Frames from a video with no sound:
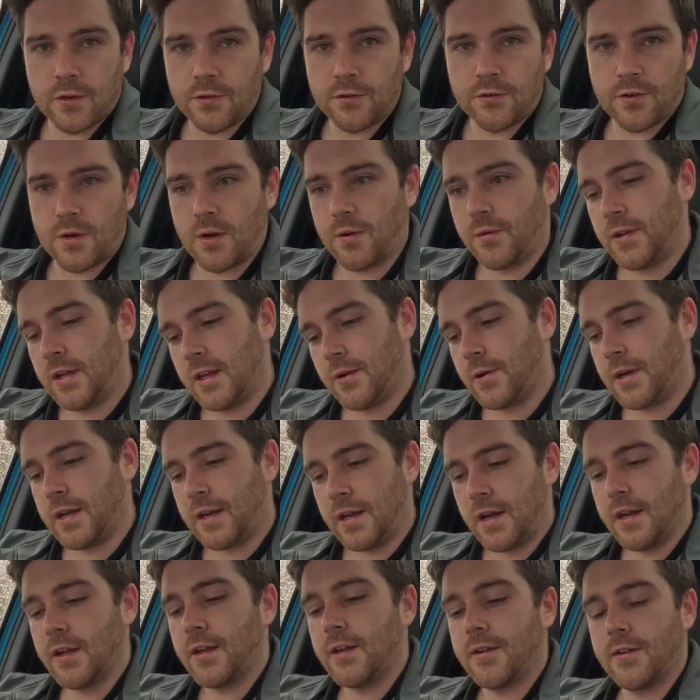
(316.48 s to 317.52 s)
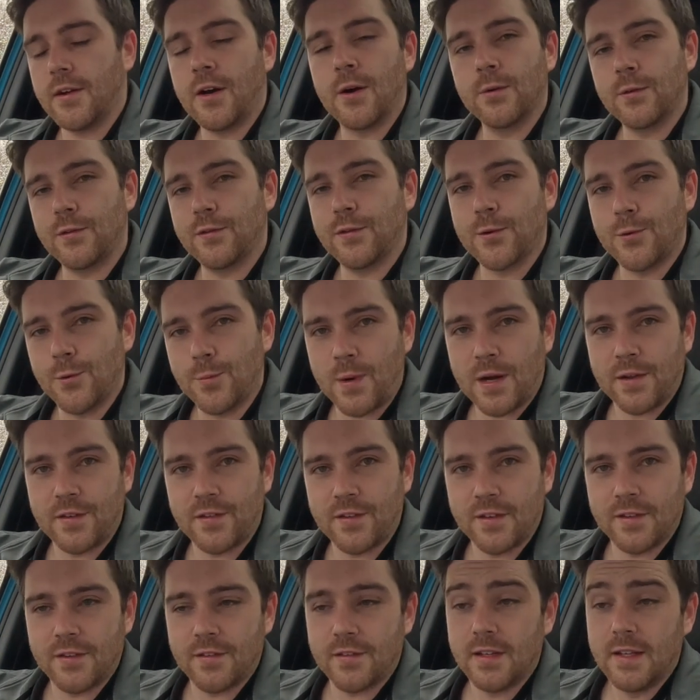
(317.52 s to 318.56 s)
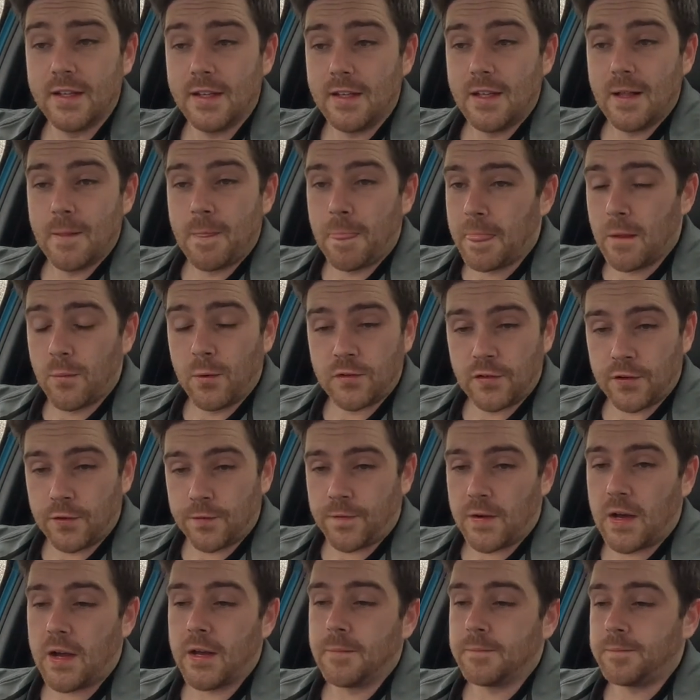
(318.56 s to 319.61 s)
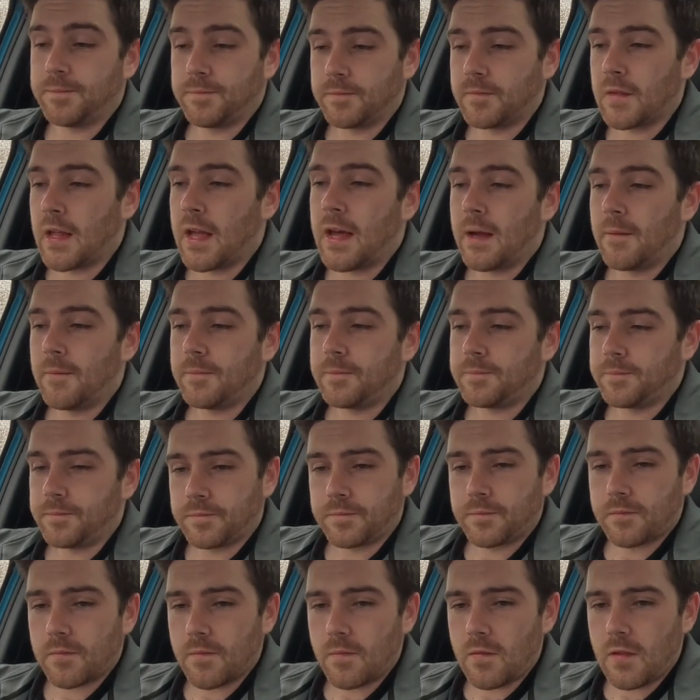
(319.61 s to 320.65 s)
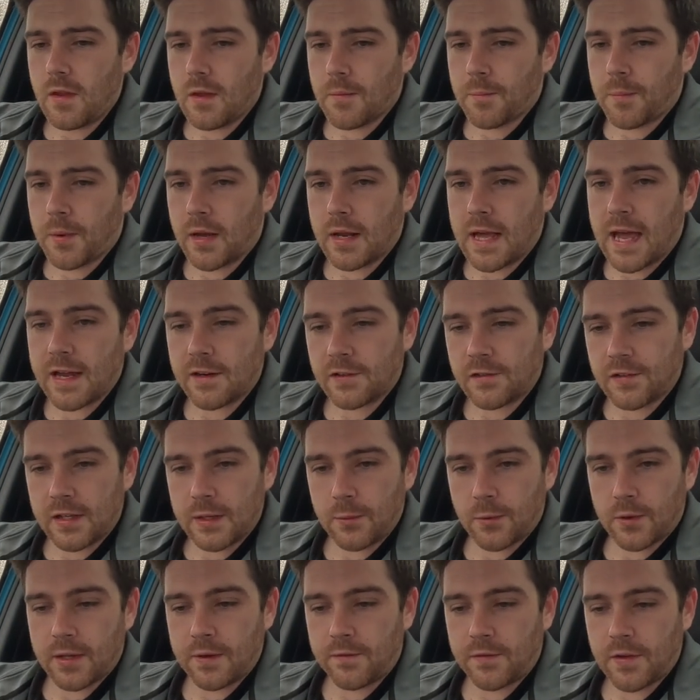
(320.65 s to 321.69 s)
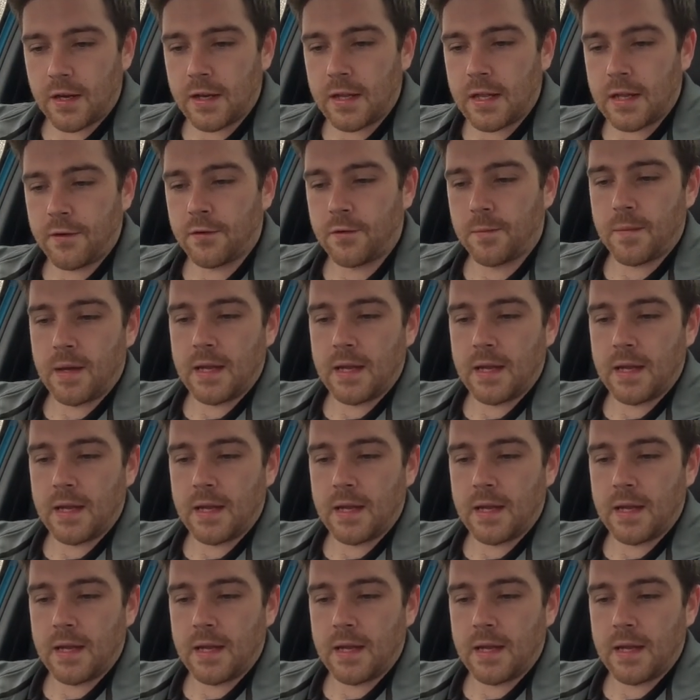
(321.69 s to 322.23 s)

control, you know, I like old school buttons, which is fine. But actually what they've done here is